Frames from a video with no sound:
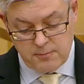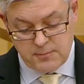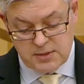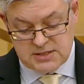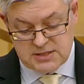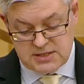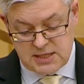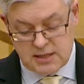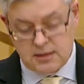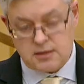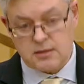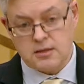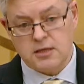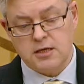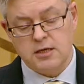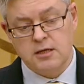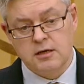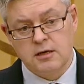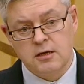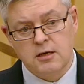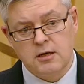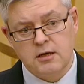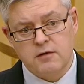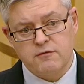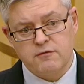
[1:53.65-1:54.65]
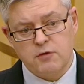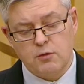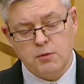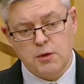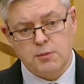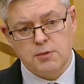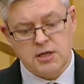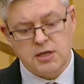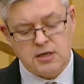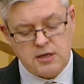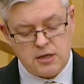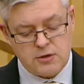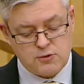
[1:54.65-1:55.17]
particularly for
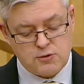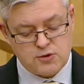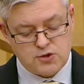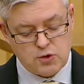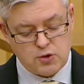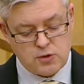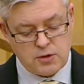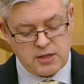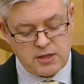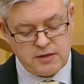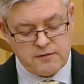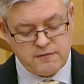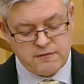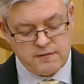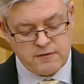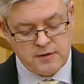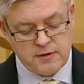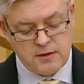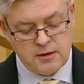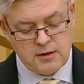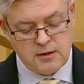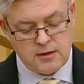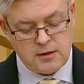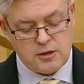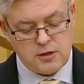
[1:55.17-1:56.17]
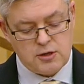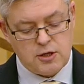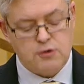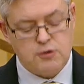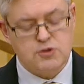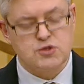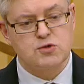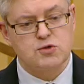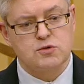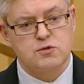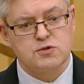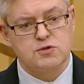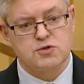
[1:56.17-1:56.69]
women and girls who live in
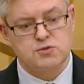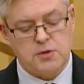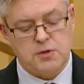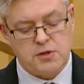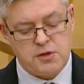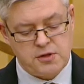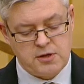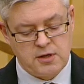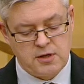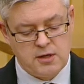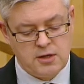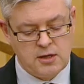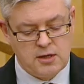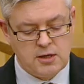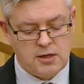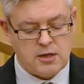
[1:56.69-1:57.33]
households with